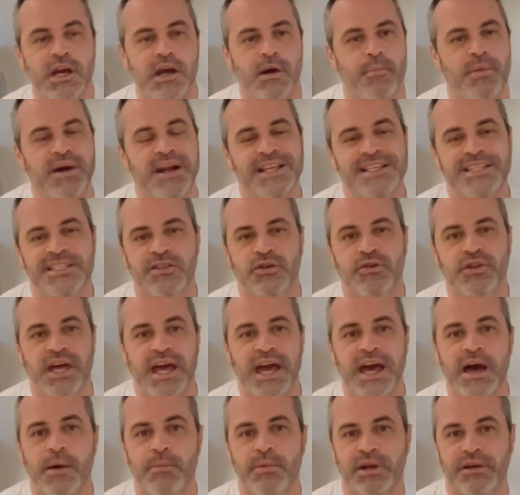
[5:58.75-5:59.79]
But it's still the
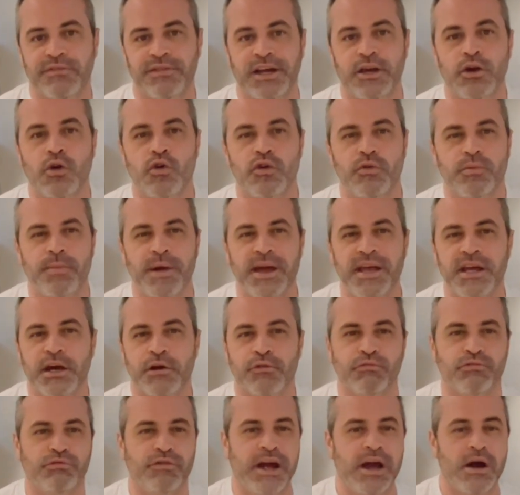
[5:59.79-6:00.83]
habit of I go to bed
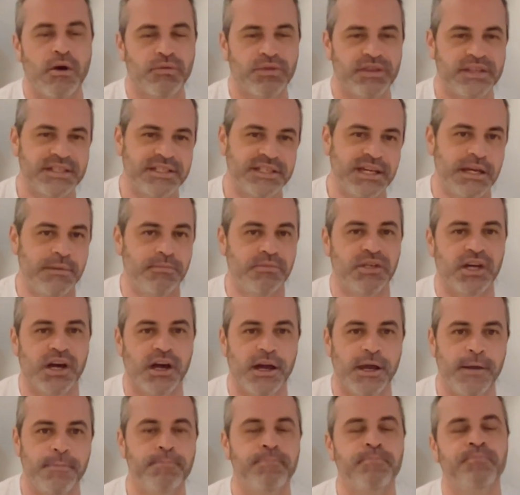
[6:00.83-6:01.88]
around the same
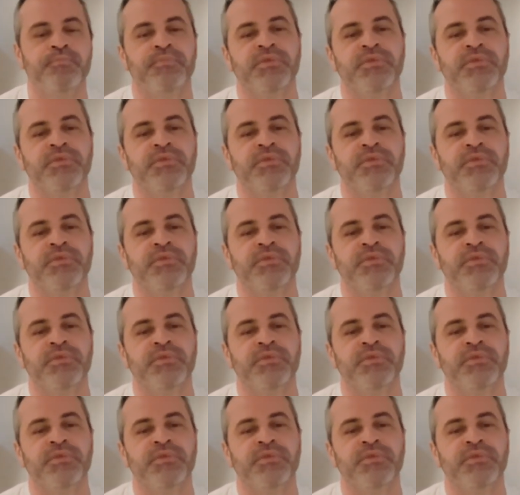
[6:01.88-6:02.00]
time,